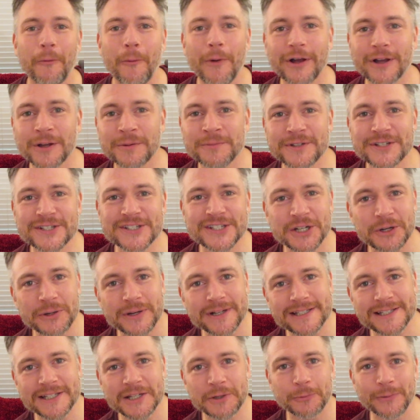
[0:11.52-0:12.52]
Welcome to
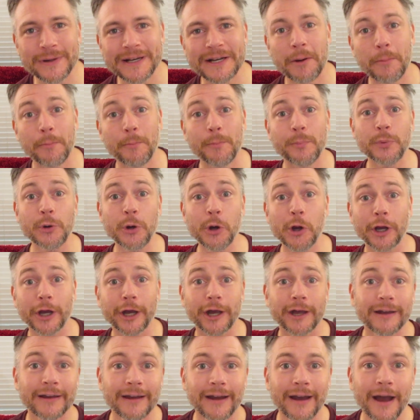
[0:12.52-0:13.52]
Seriously Read a
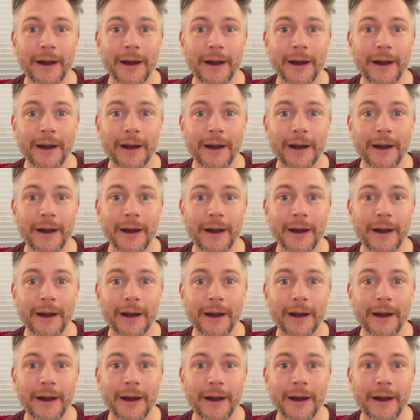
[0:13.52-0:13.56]
Book.